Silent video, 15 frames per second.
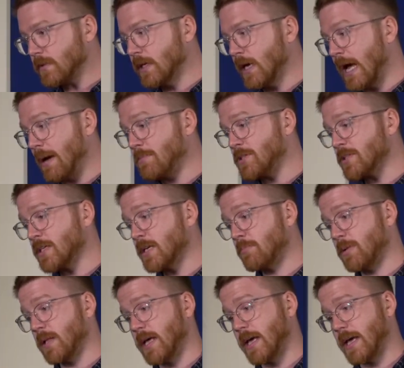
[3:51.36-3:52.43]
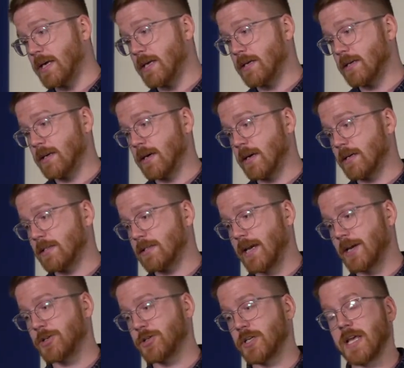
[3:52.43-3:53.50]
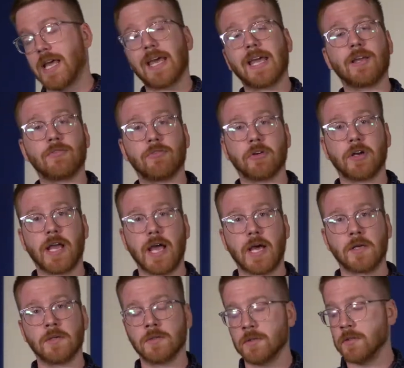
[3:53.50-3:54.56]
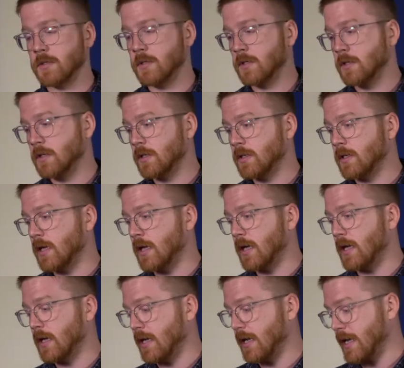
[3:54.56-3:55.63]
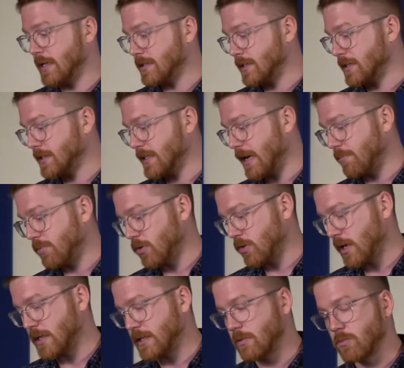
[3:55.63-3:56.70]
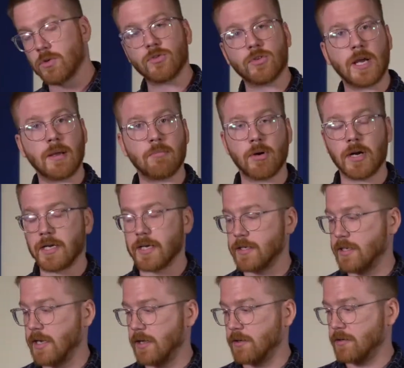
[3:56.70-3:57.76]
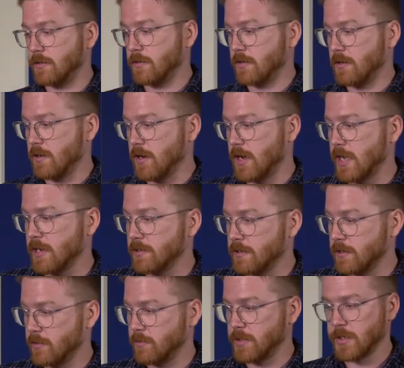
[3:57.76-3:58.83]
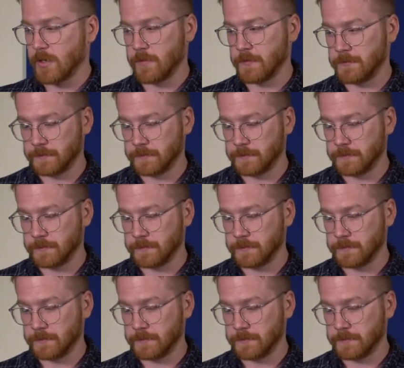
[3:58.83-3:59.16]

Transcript: I'm just going to play section A for now as an example, and then we'll try and break it down. All right? Here we go.